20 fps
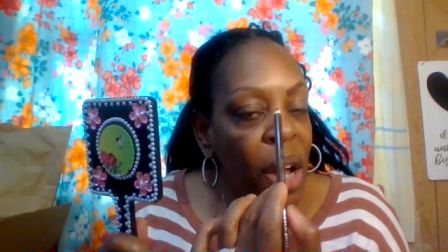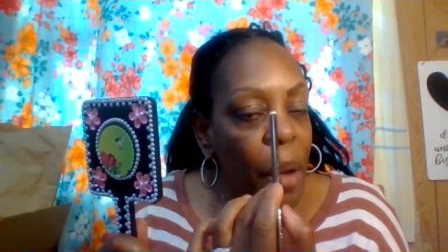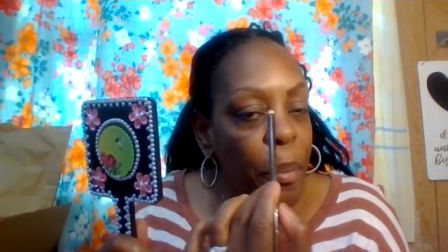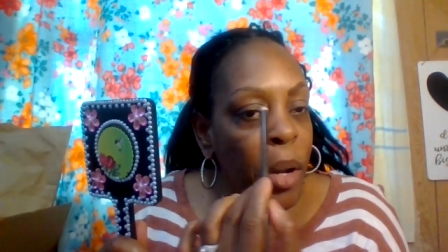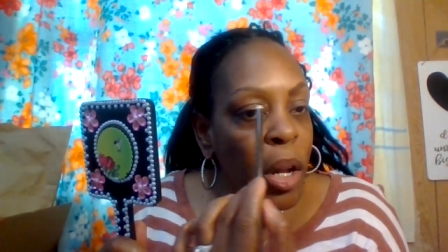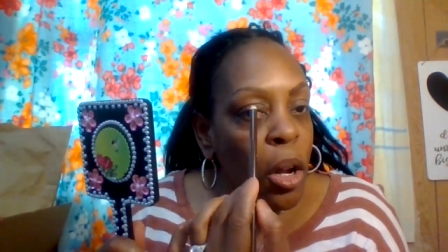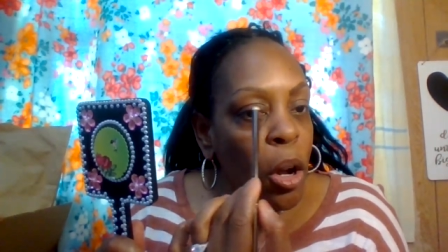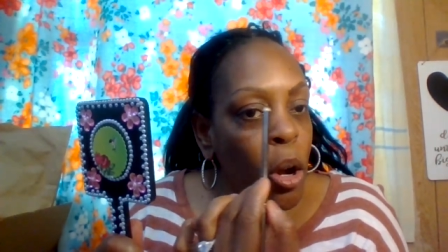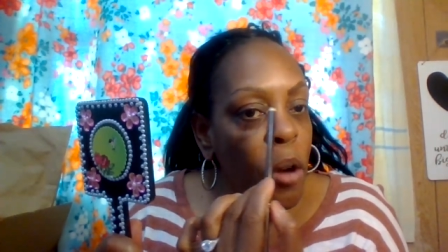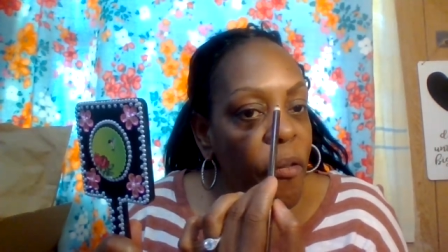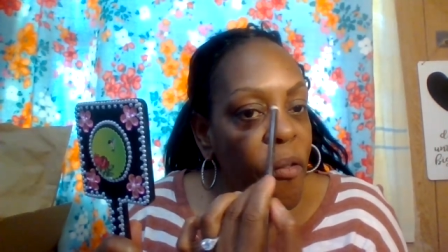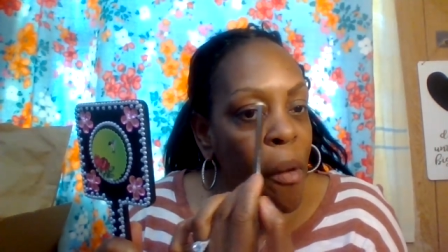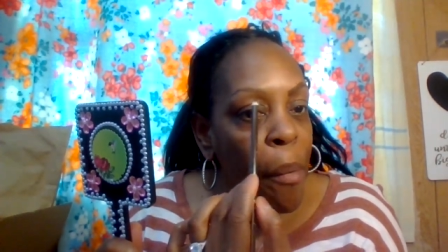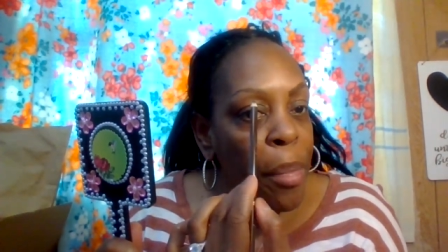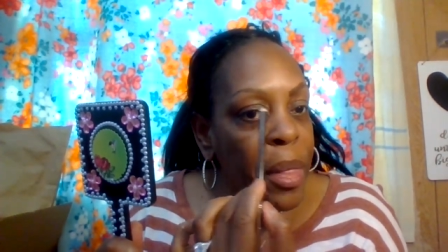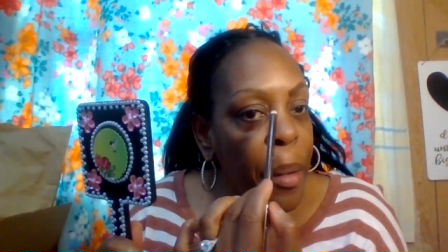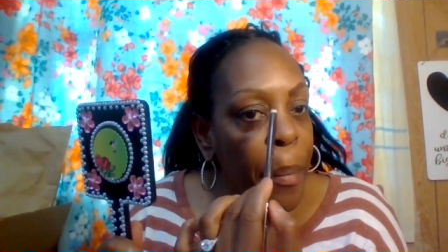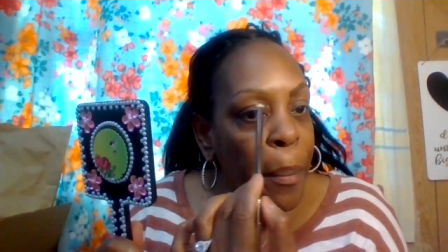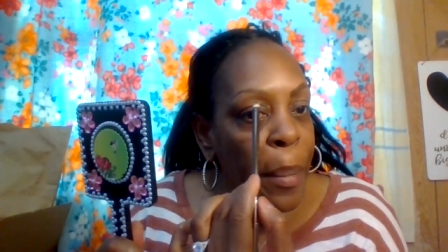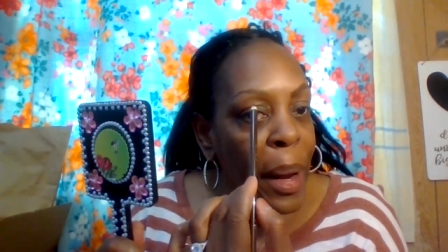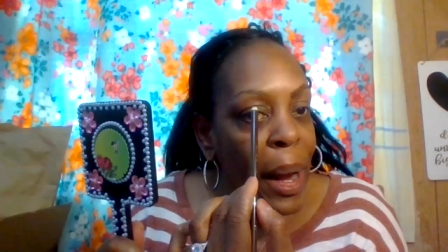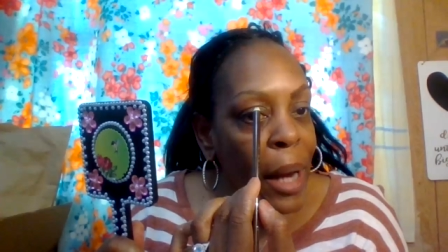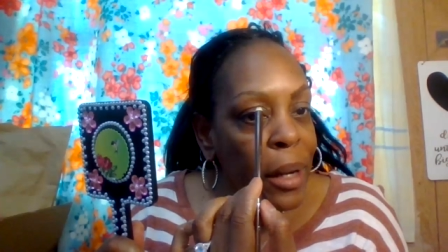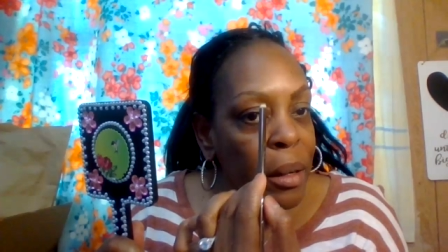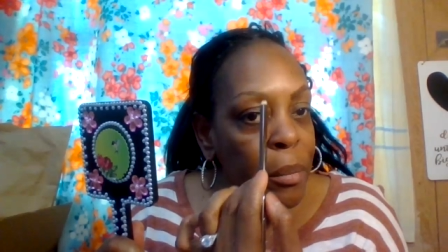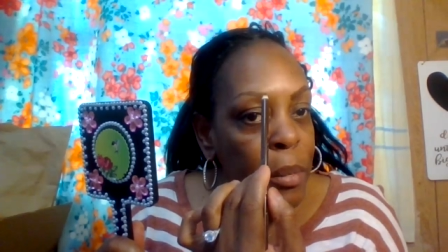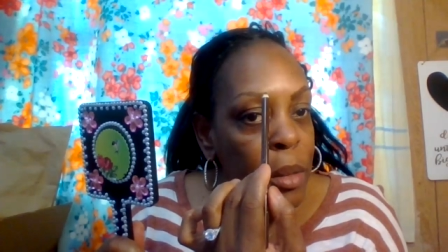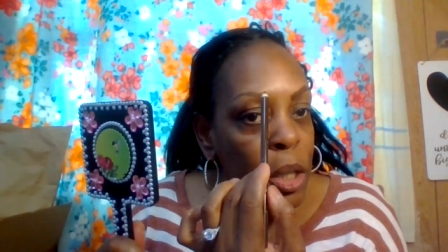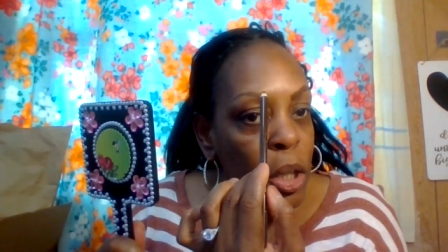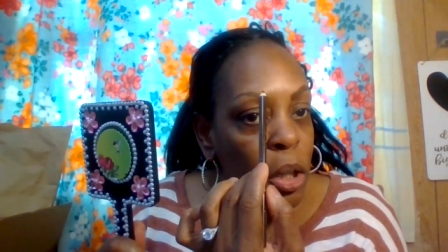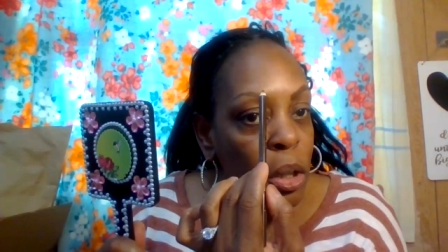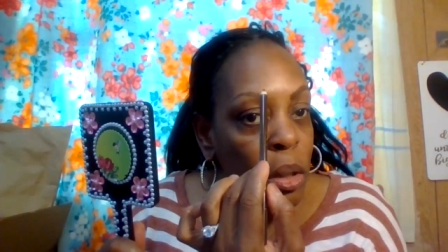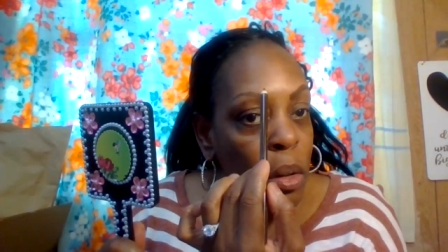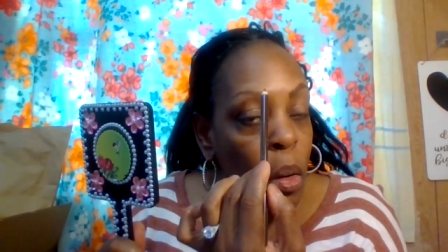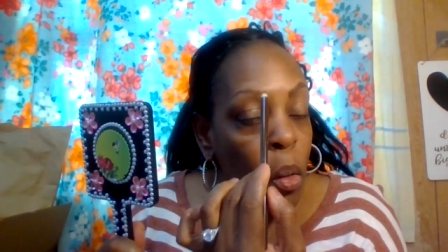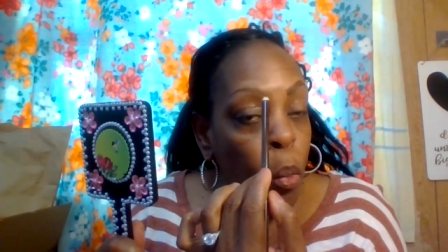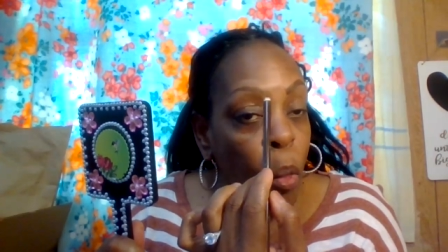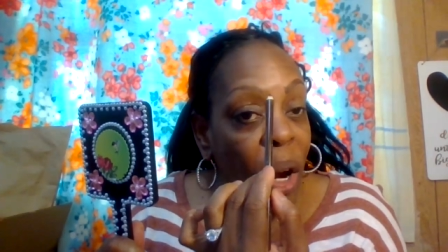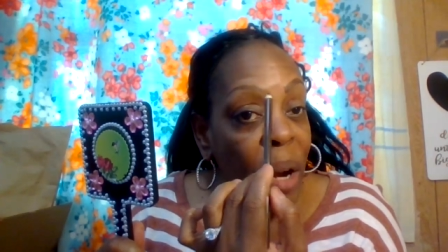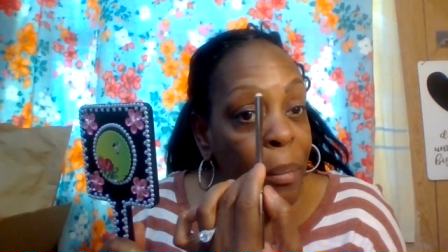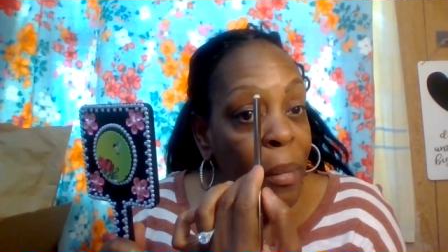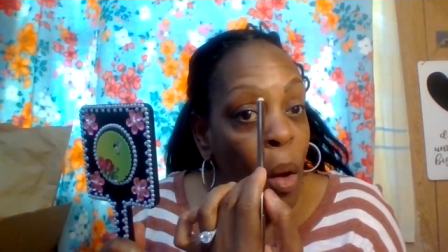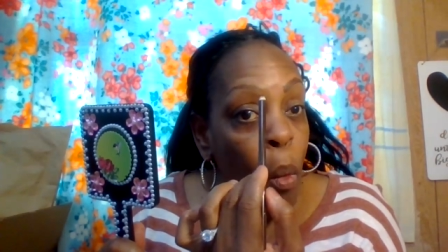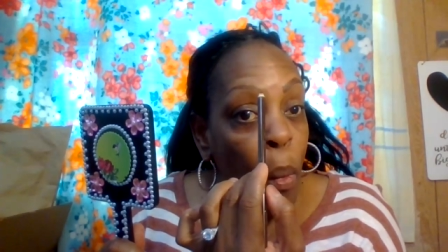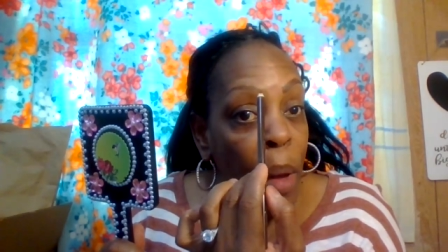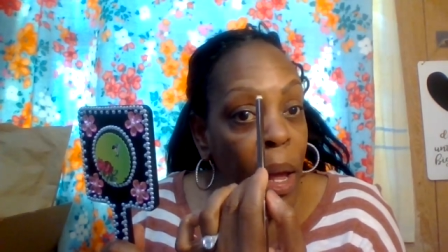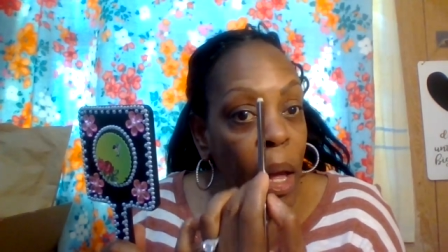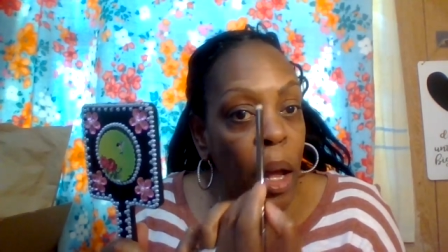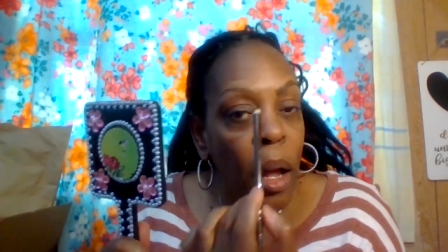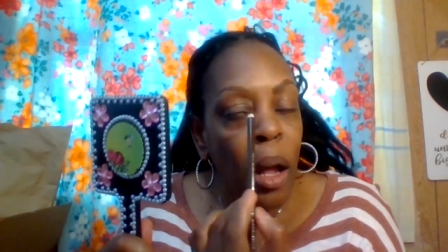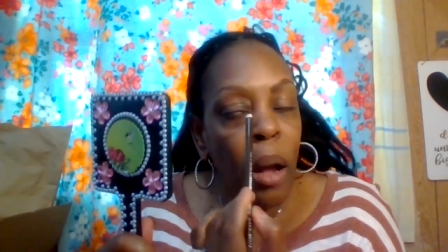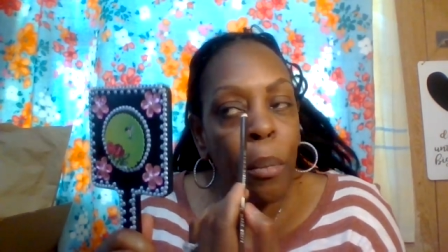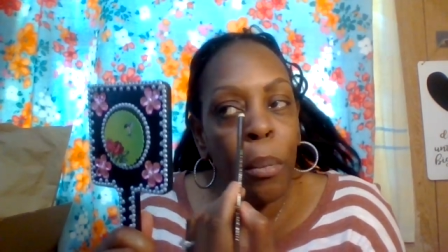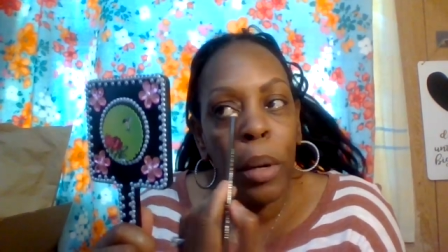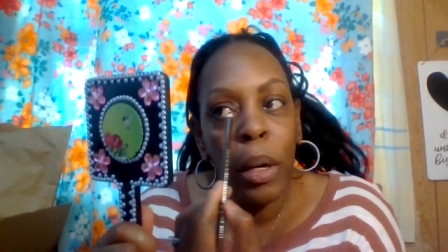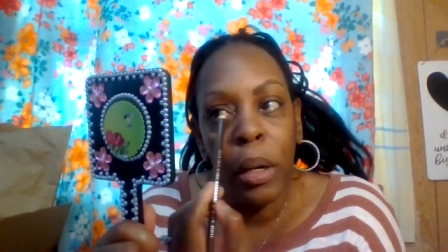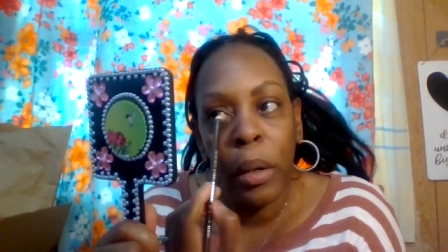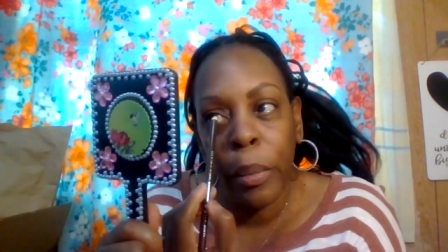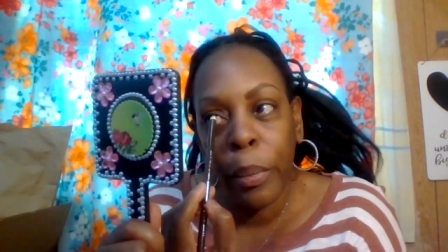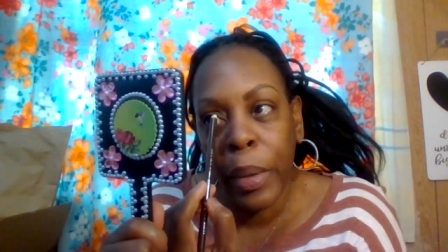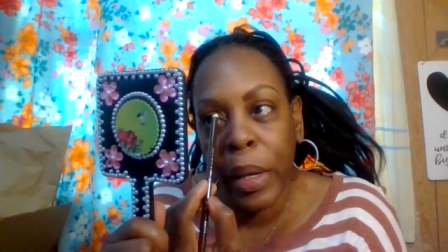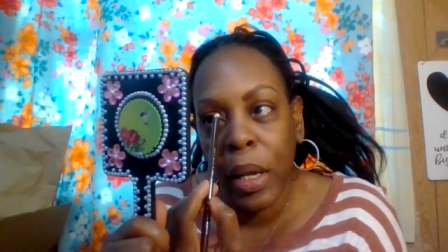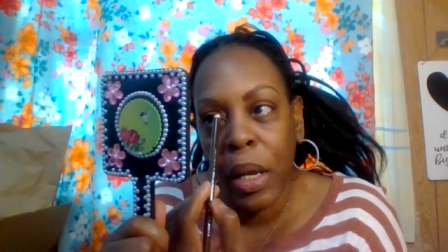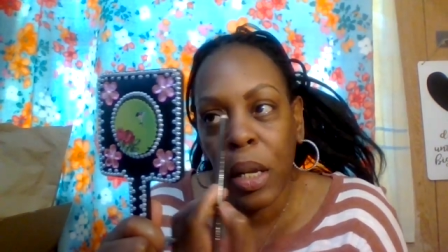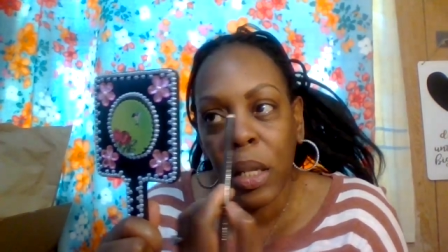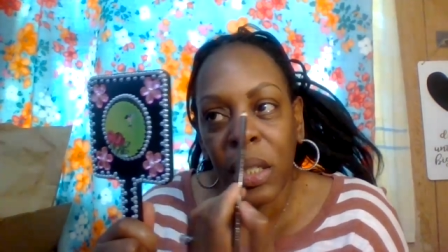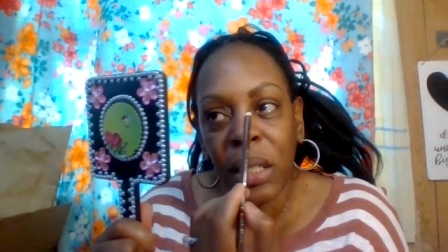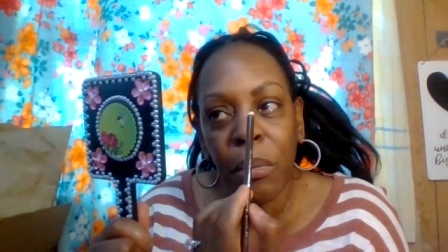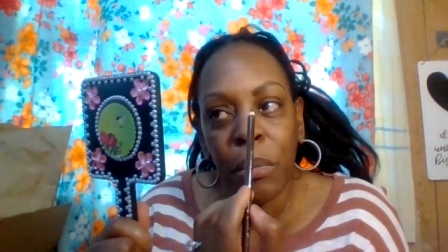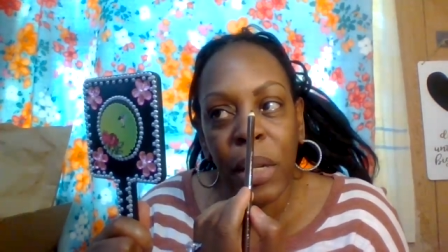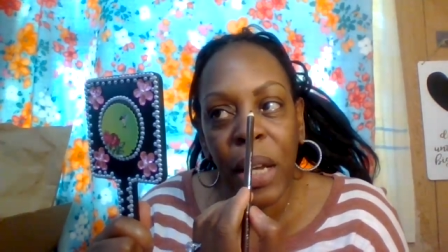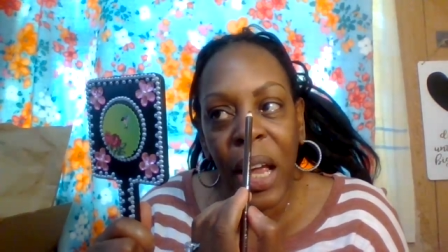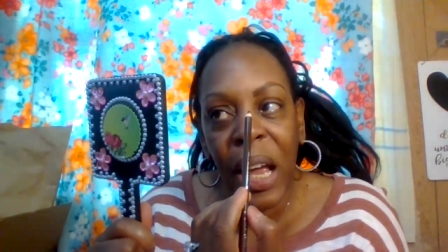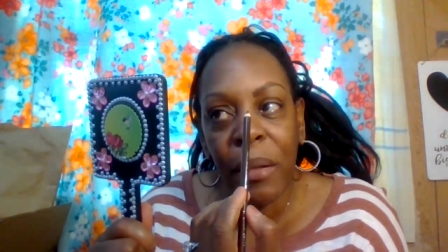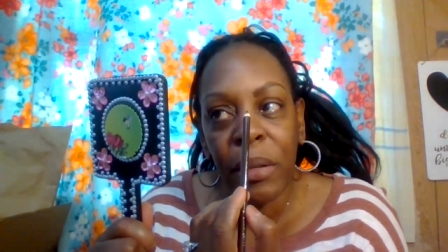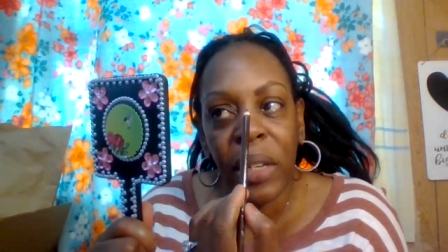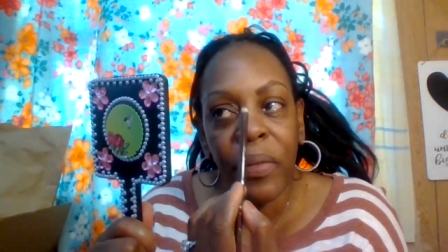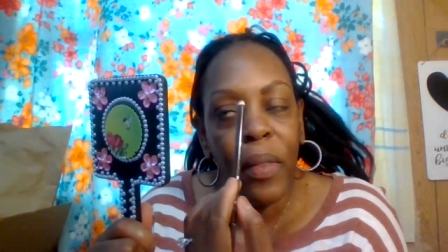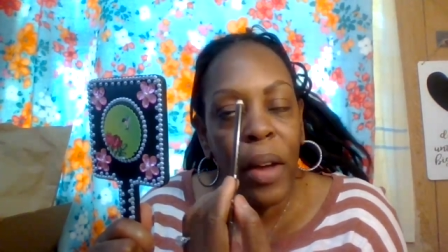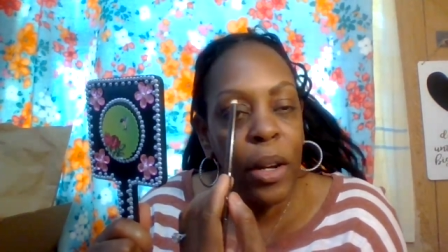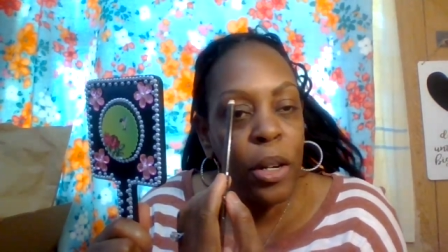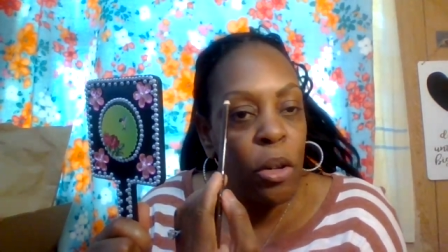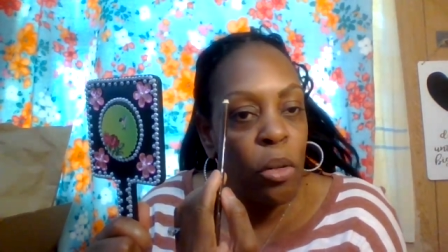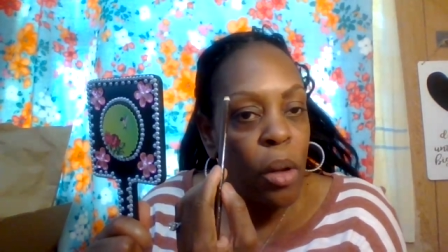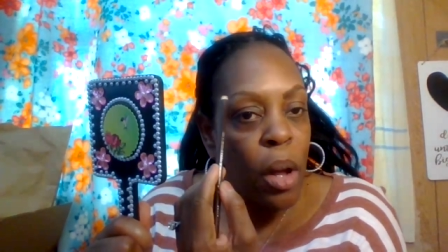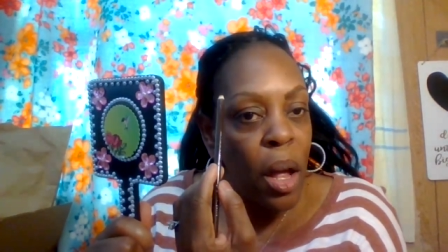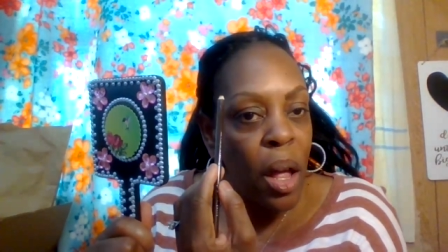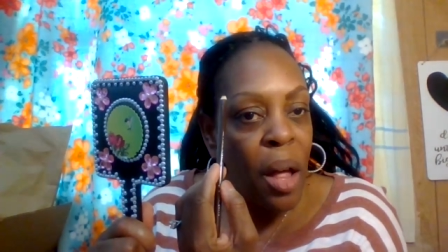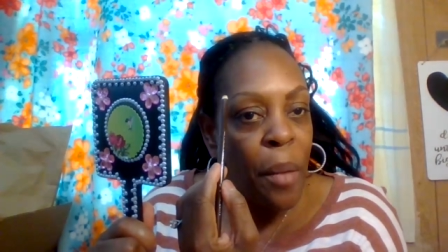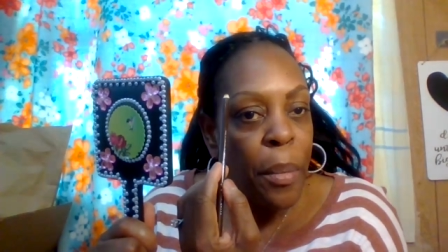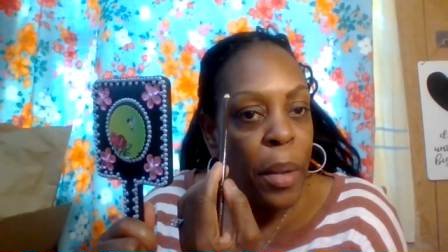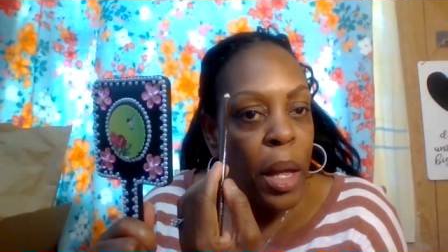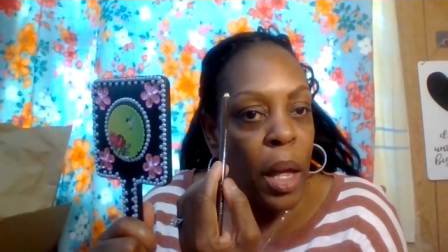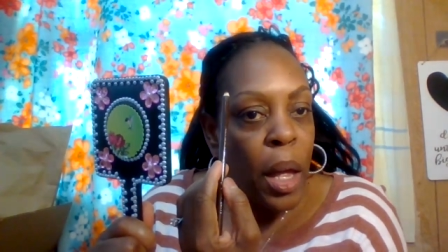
I'm gonna go from the bottom to work my way up because sometimes if I do up